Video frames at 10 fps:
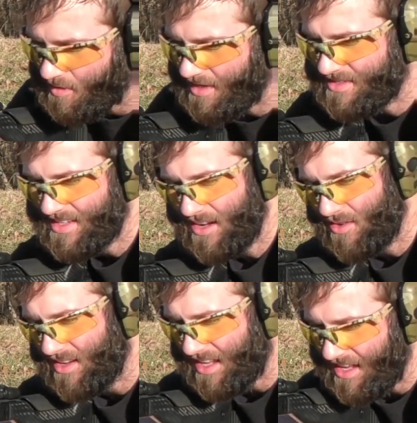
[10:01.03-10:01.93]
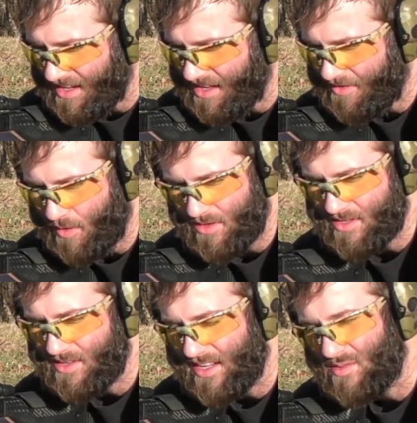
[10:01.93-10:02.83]
grains now. Again, if I were to
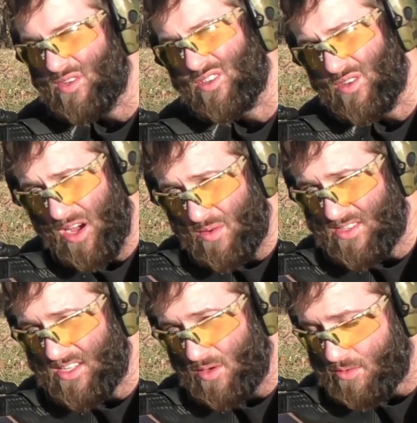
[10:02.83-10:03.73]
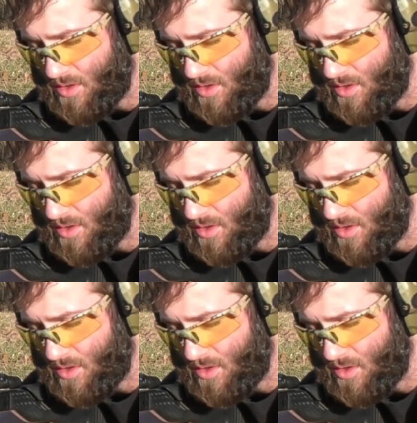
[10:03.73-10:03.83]
tell you guys what to do, I would say don't